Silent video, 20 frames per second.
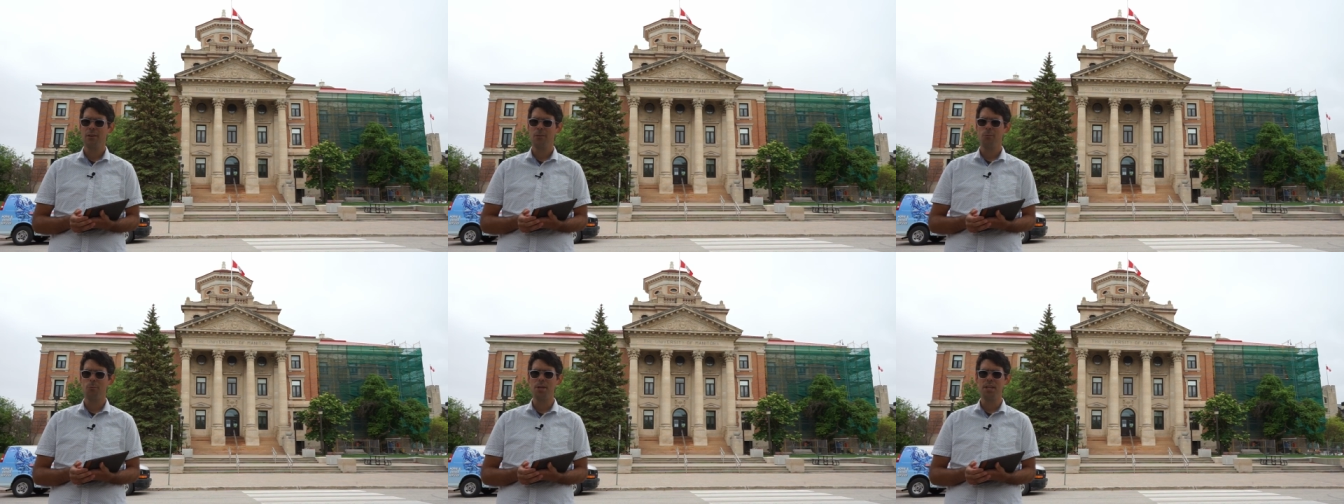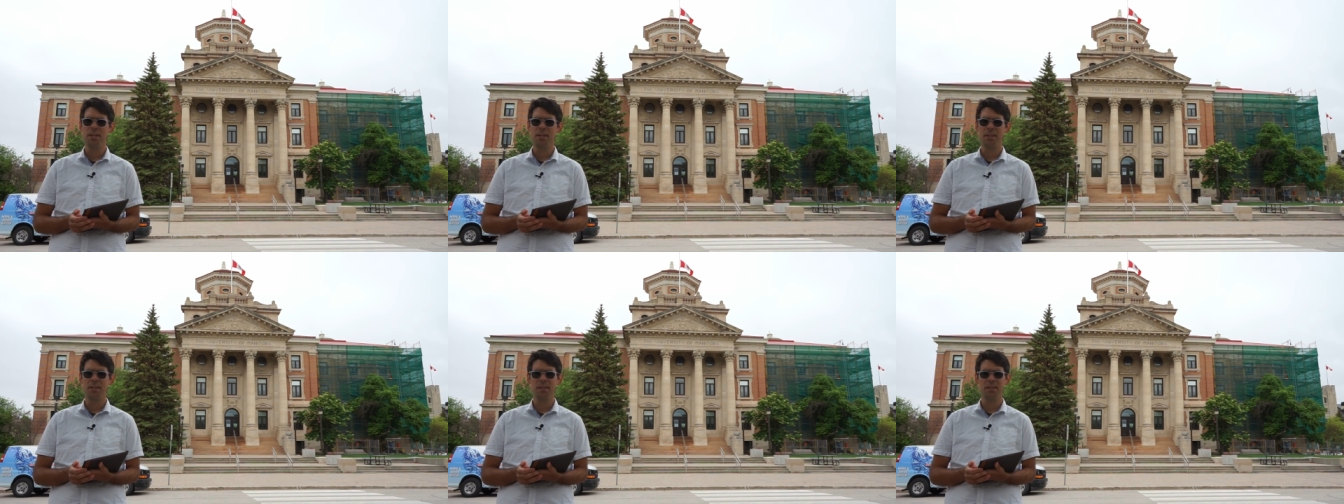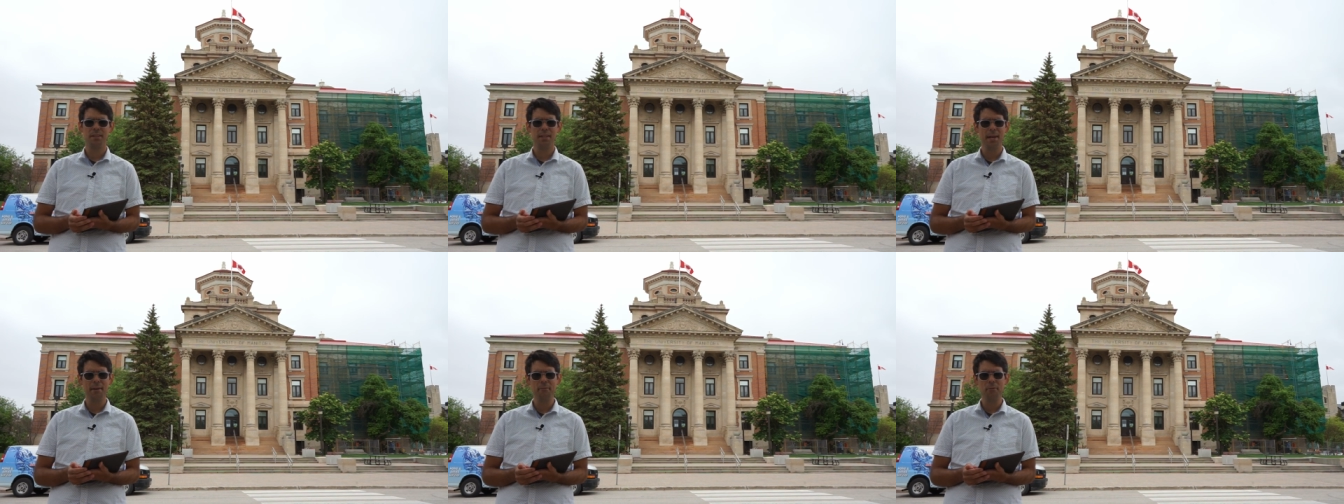We
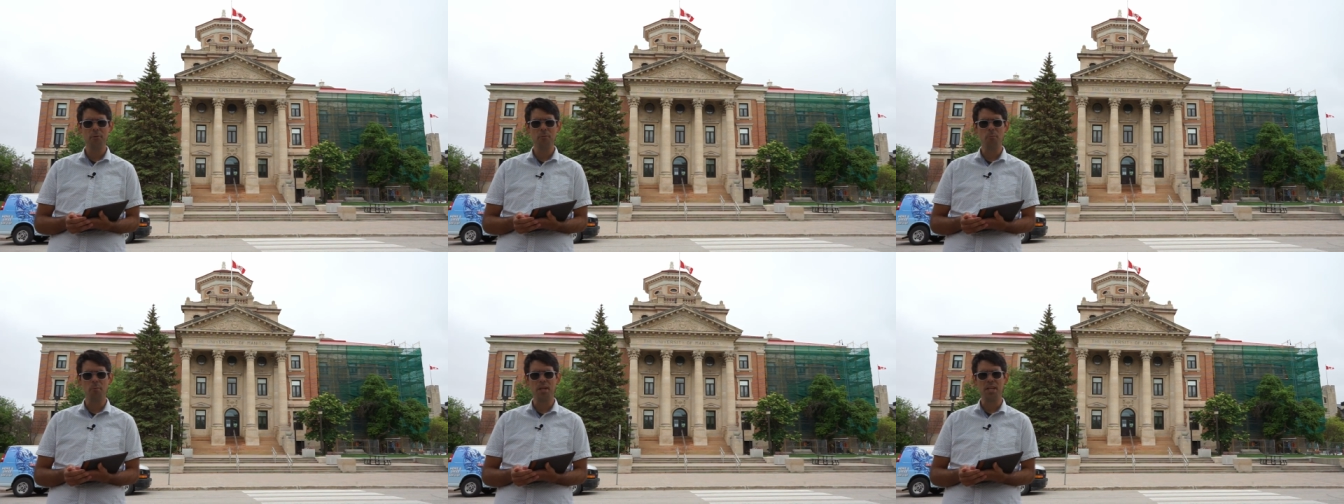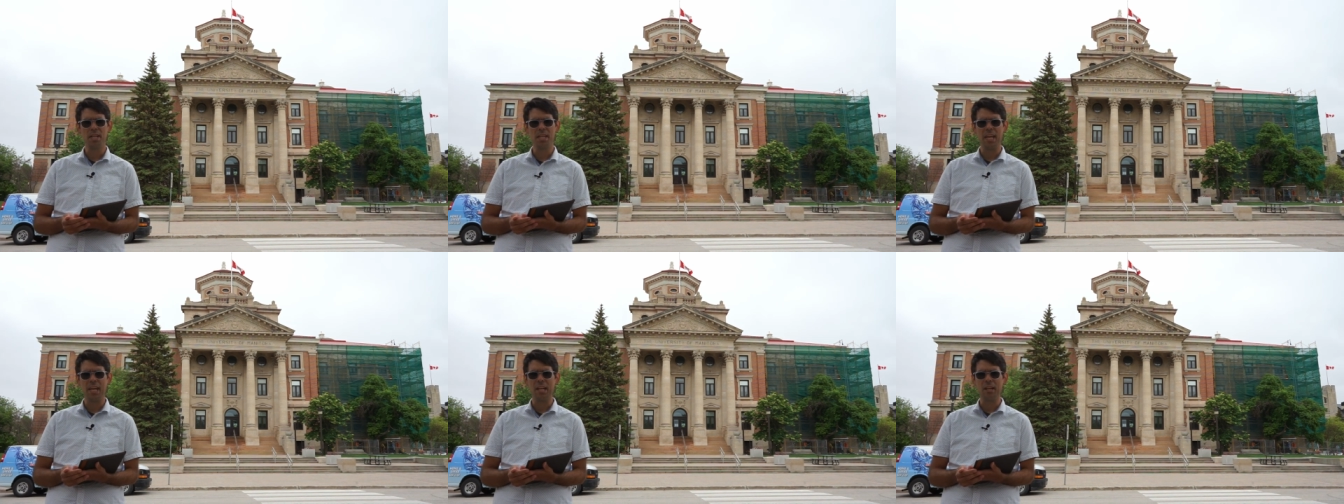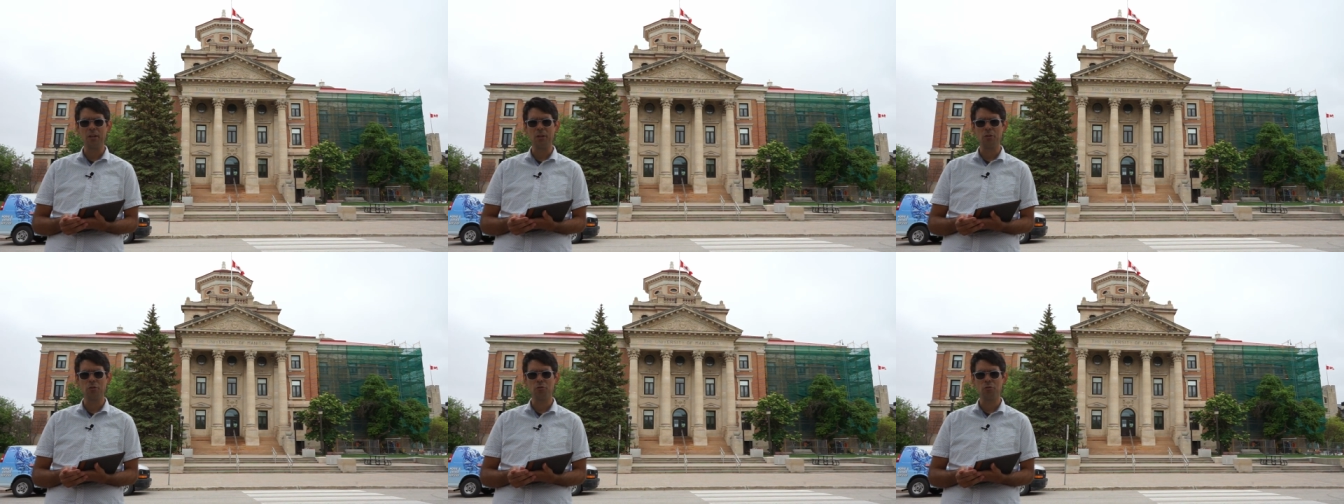can never
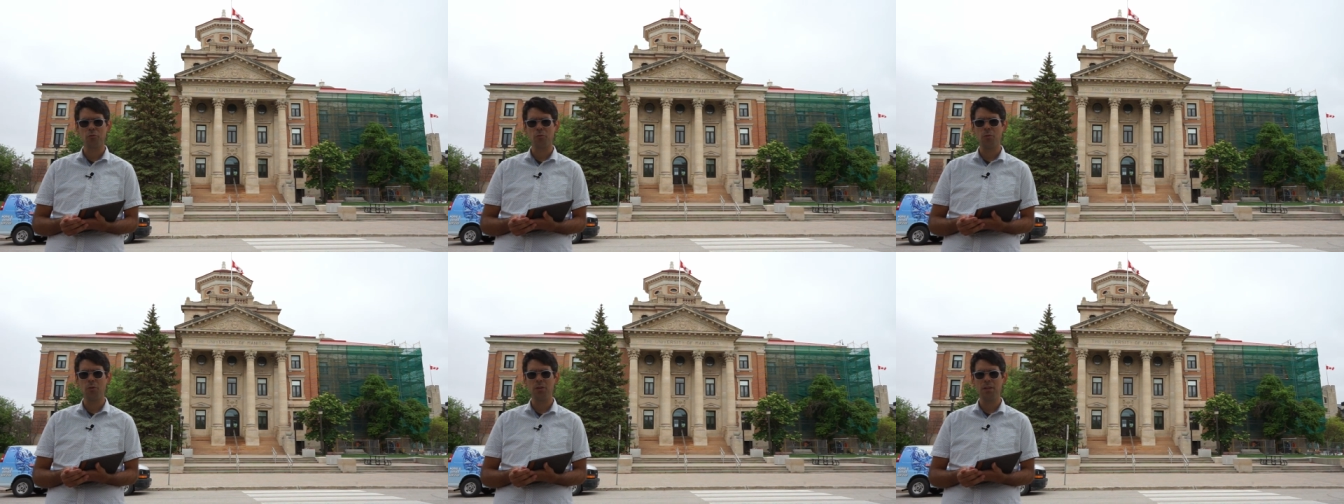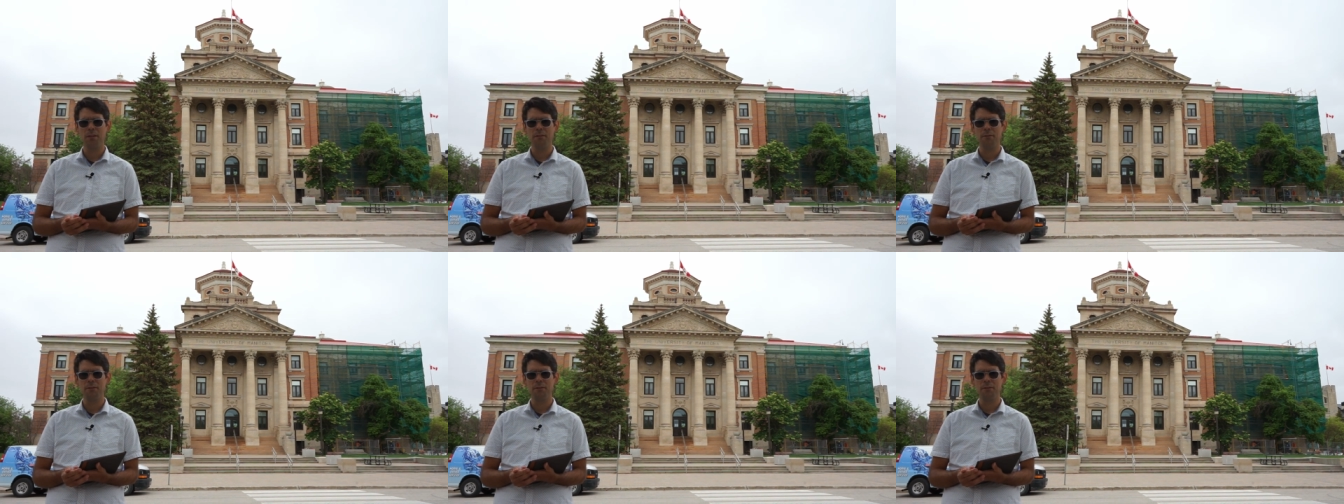regain control